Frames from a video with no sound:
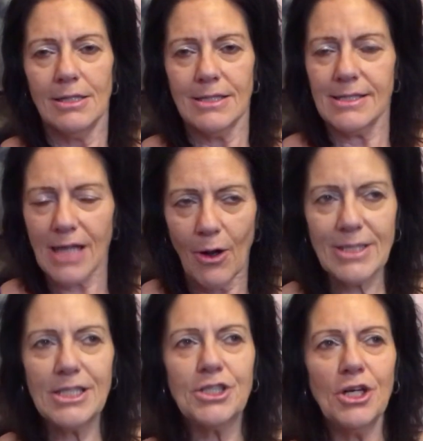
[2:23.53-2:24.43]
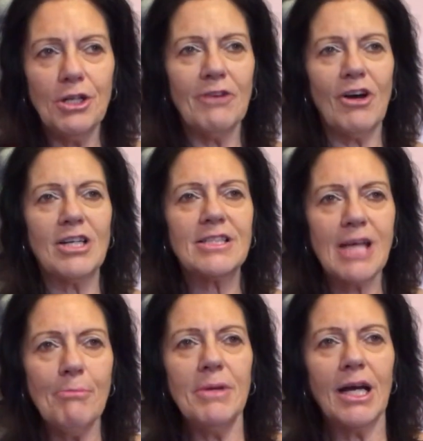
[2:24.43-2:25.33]
So I says, universe,
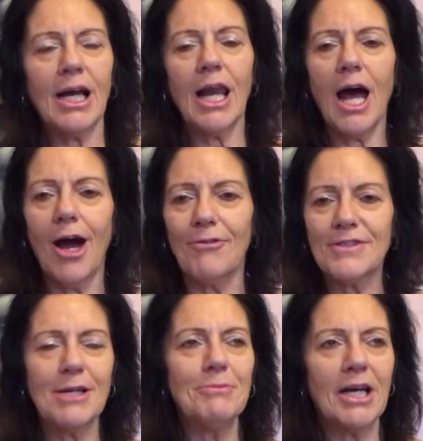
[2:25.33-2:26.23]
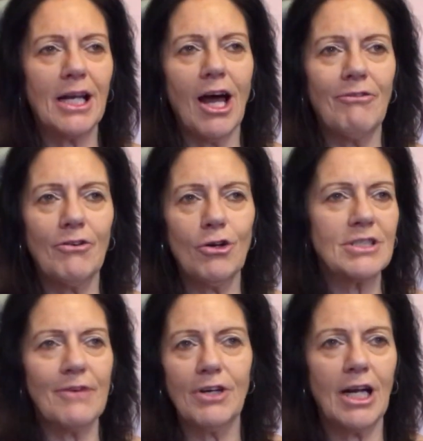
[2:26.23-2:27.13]
send me a glove. Send me a glove. I've got to
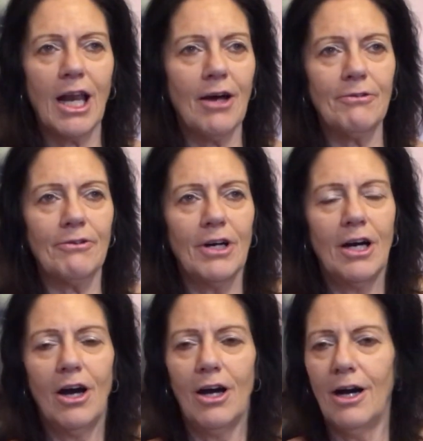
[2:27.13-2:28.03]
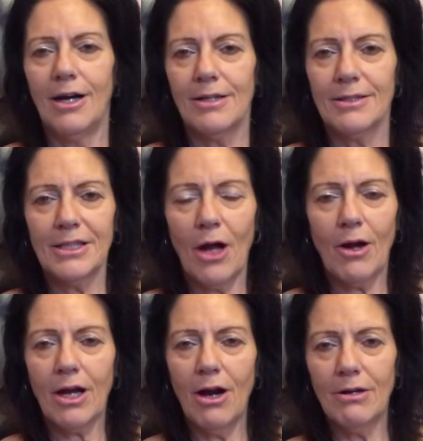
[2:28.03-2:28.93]
have a glove. You know, I
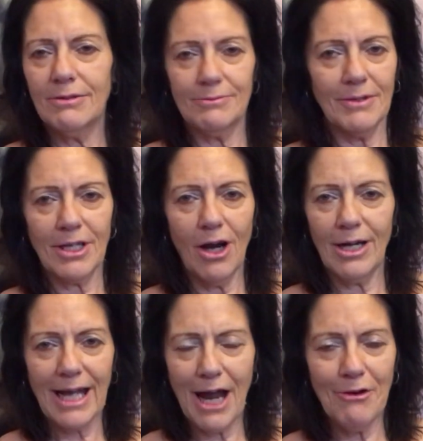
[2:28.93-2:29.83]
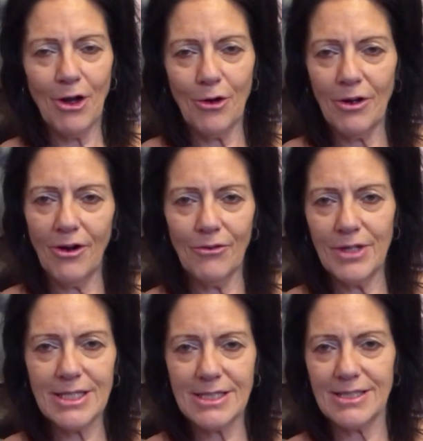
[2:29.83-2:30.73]
can't carry on
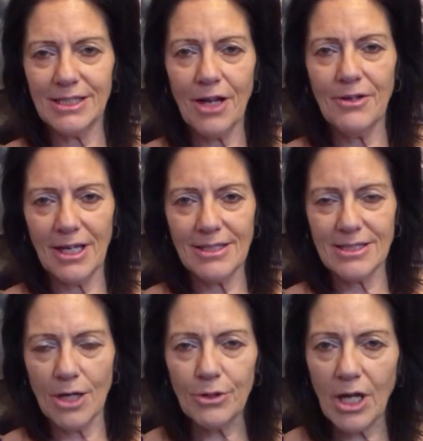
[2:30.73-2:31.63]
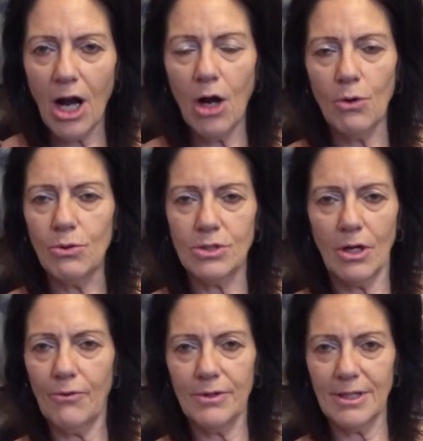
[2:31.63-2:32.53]
this, you know, so cold
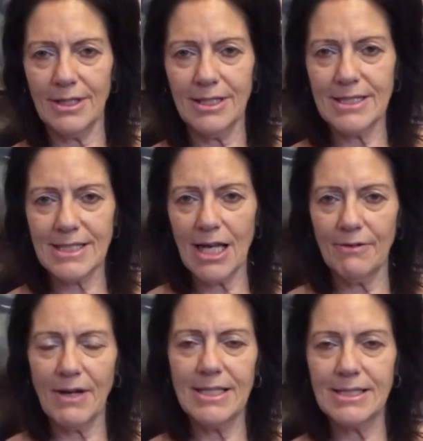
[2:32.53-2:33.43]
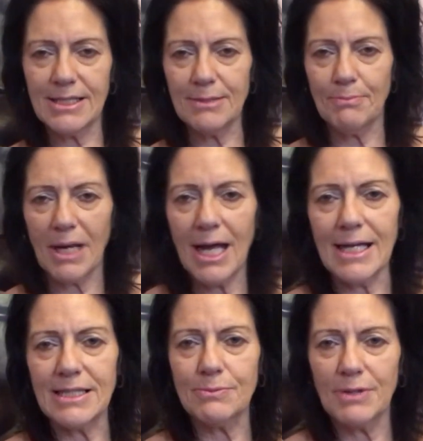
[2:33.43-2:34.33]
on this elevated
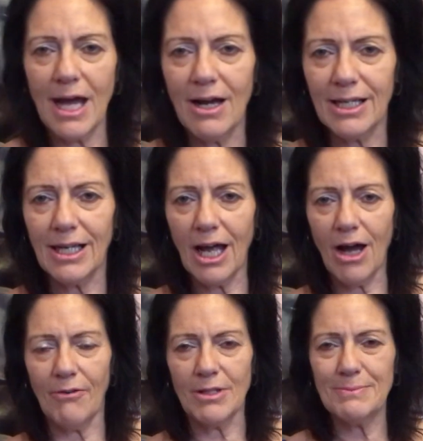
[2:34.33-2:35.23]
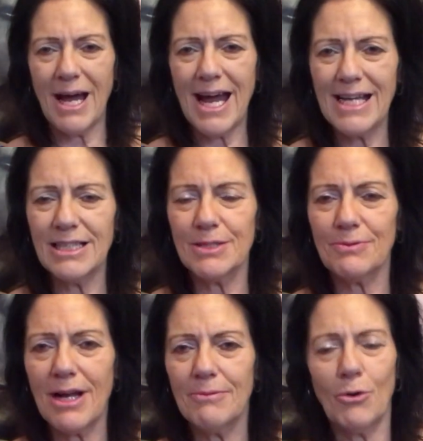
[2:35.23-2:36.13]
place without a glove. My hands,
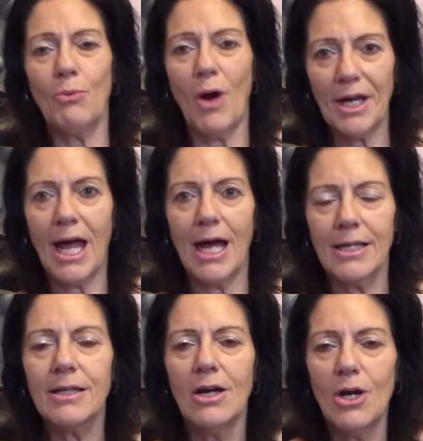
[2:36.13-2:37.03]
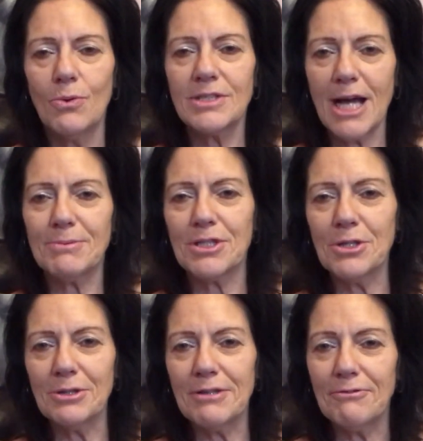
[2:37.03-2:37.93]
well, one hand was
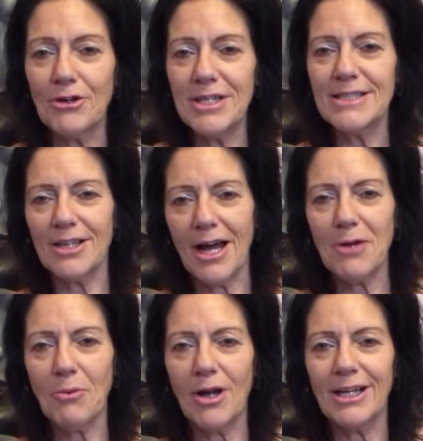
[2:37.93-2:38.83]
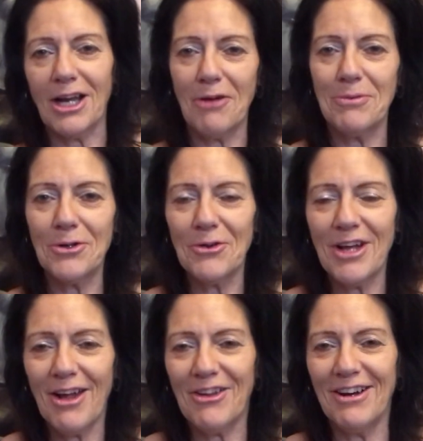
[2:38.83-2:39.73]
absolutely freezing. I had one glove but not the
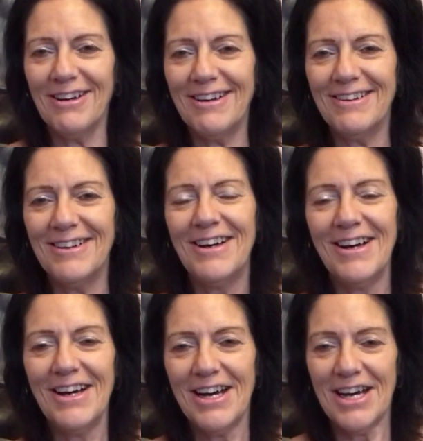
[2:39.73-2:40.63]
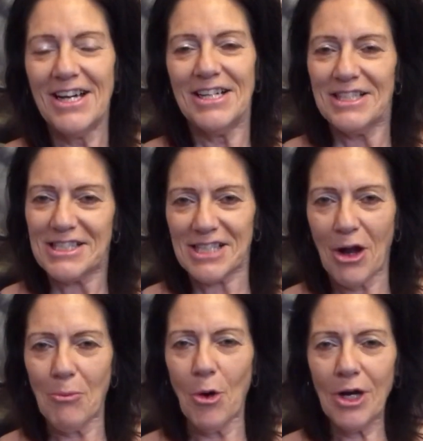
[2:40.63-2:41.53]
other. So
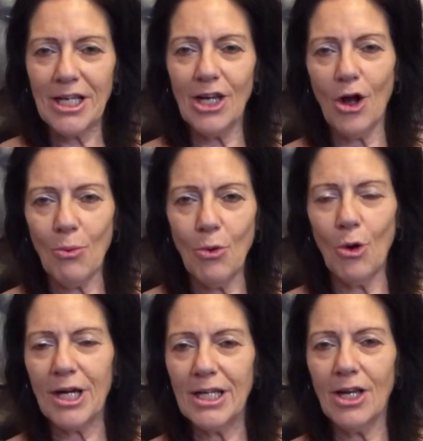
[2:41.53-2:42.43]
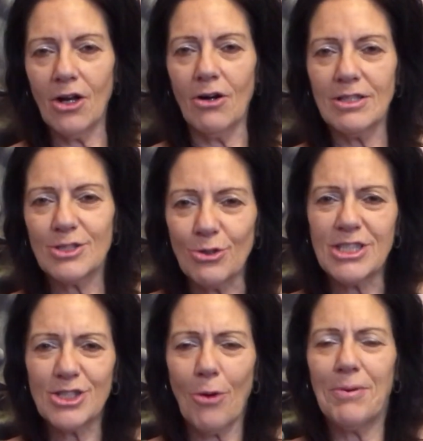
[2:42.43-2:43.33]
I'm walking along, sort of
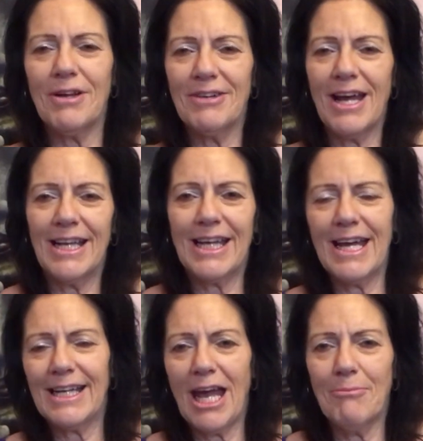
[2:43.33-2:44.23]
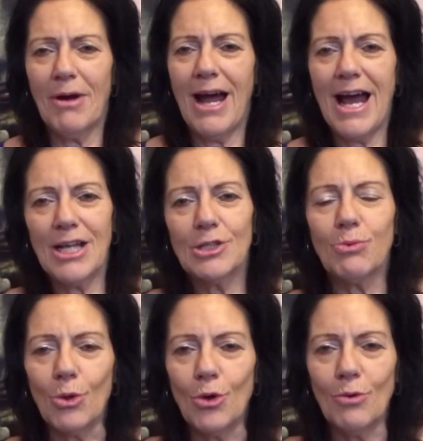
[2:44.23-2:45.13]
stopping every now and again, getting my hand
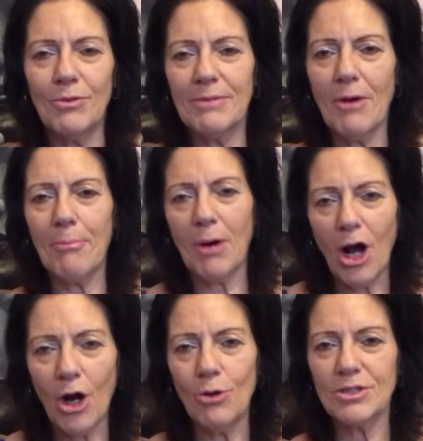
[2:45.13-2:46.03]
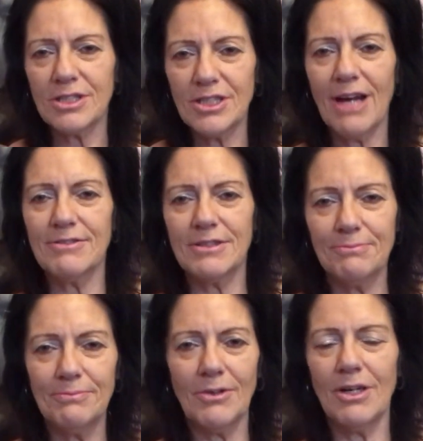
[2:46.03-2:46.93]
warm with my poles, because
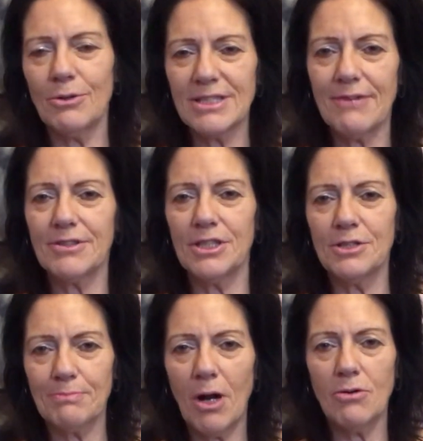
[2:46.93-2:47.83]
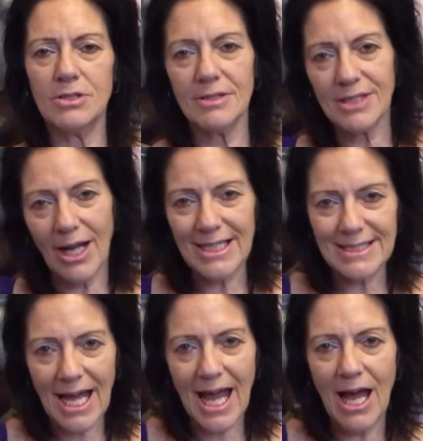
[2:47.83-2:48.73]
I always have to use poles, so I was going
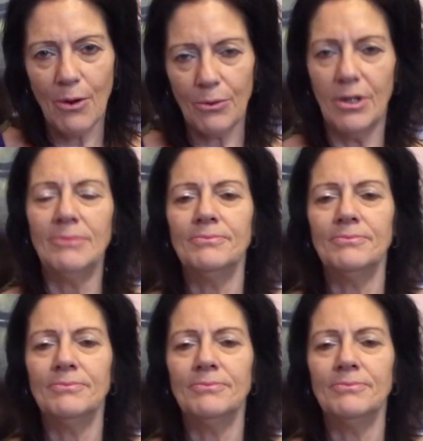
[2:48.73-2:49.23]
down.